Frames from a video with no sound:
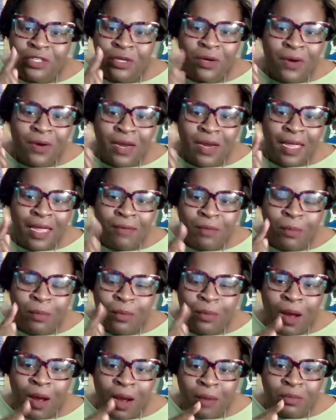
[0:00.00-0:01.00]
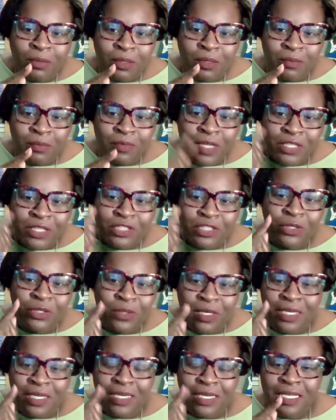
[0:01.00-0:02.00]
You're going to have a problem that
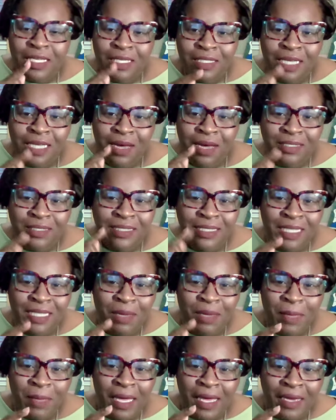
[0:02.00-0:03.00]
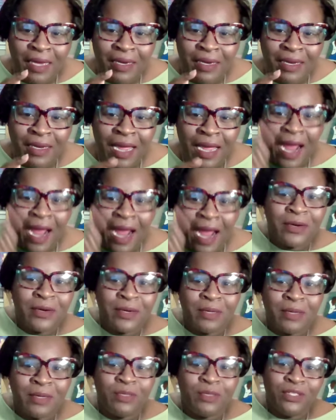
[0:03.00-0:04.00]
you're going to need to talk to somebody
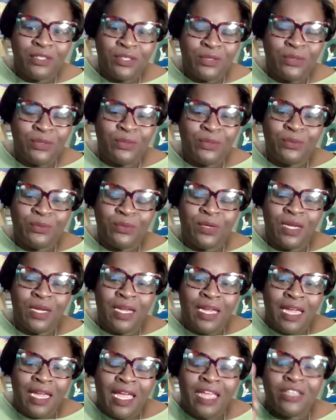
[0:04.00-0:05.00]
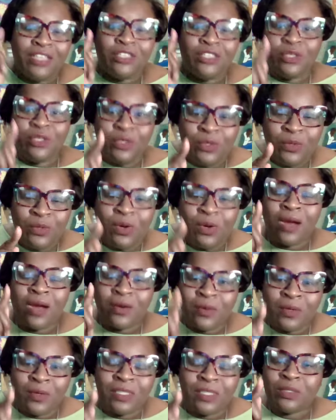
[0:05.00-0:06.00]
higher up than you, and you
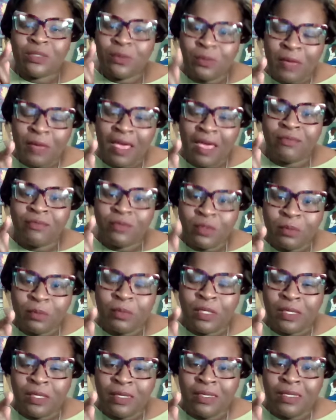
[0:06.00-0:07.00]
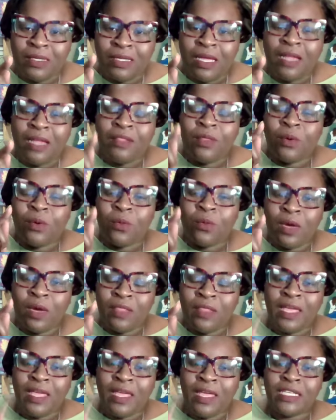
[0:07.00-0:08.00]
are going to have to be the
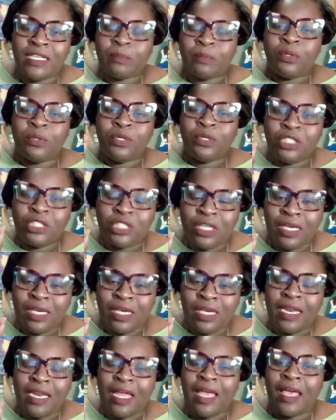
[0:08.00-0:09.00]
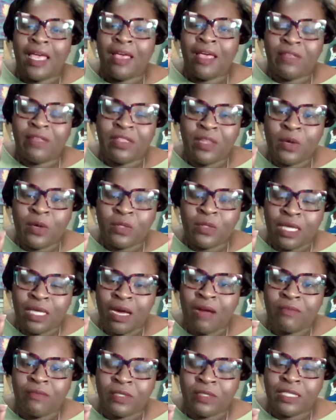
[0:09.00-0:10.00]
one that is pushing and having those
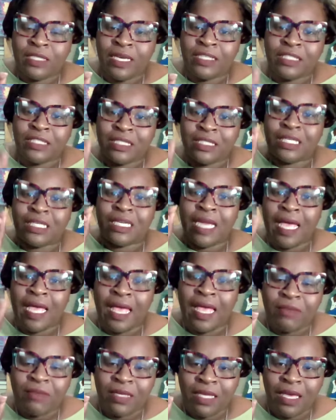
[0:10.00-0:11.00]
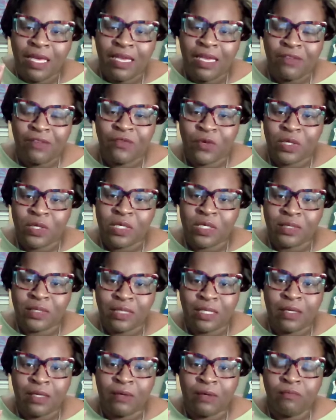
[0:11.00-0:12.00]
conversations and advocating for
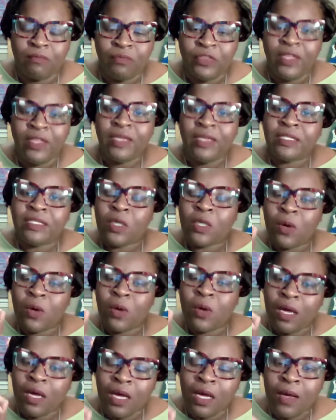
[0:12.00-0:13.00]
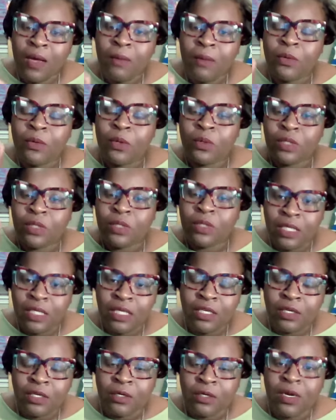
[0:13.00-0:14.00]
yourself. So a humble
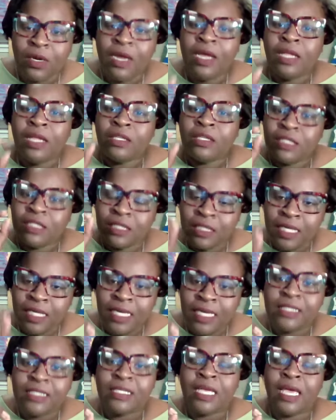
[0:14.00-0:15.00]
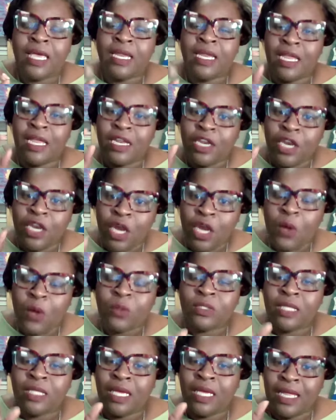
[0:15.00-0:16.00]
leader sees that and
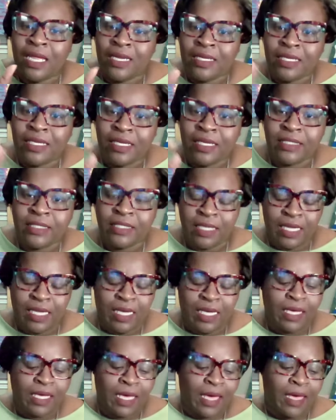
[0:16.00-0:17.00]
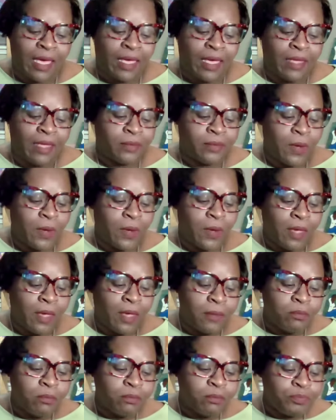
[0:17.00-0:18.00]
knows that and does it in kind.
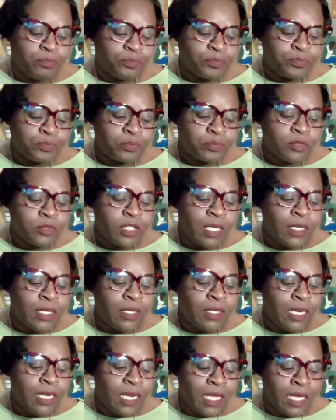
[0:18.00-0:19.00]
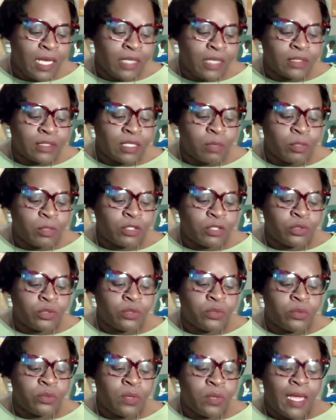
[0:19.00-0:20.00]
Okay. Next, number
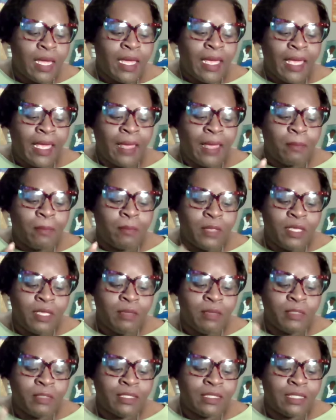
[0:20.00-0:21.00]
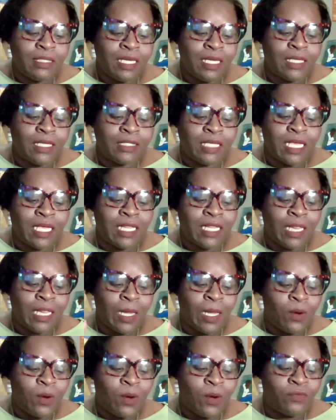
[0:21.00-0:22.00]
two, admit mistakes and
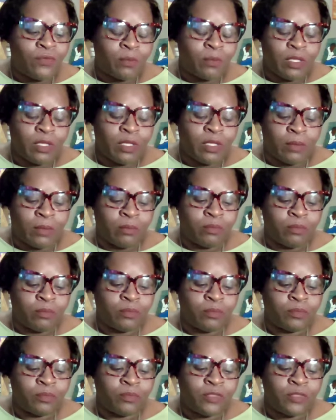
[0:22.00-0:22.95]
learn from them.